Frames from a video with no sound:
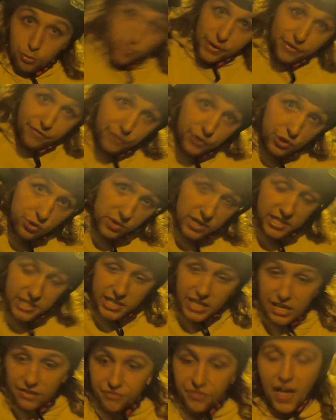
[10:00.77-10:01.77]
review to
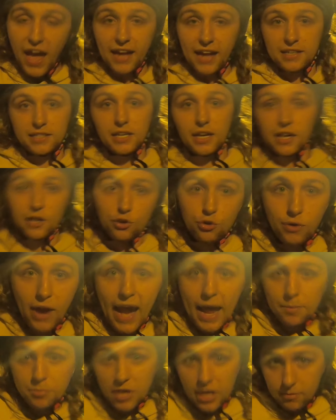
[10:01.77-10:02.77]
see if that
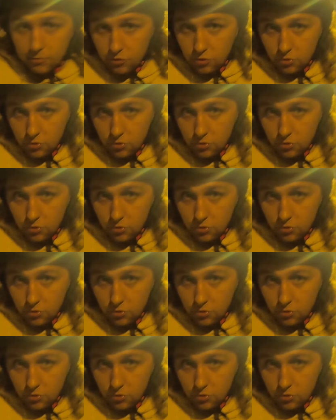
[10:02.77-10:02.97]
grab came